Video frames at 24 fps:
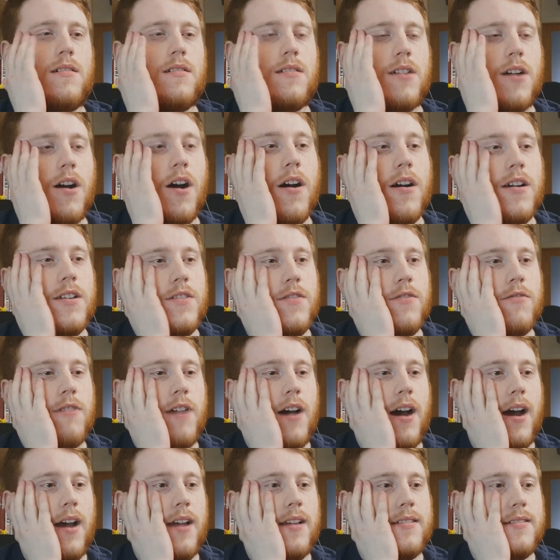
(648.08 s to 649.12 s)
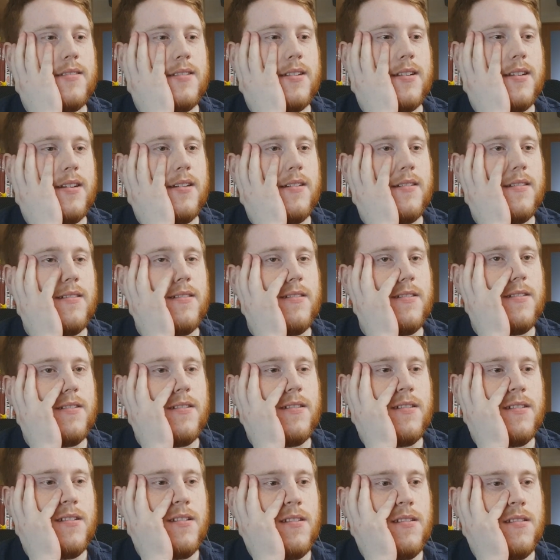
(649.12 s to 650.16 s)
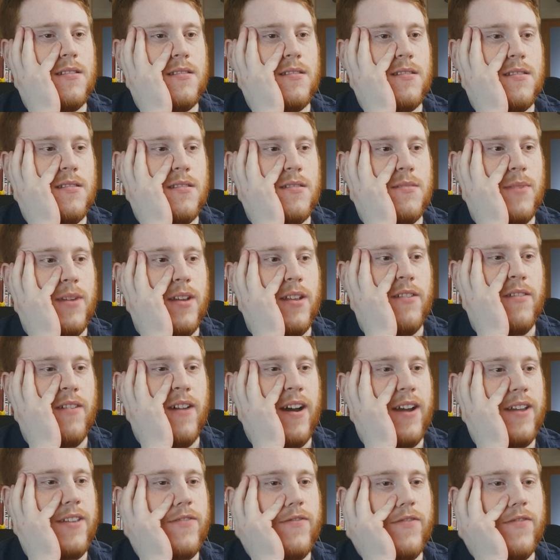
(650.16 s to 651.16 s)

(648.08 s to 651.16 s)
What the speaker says: Oh, it's rice, isn't it? To make the rice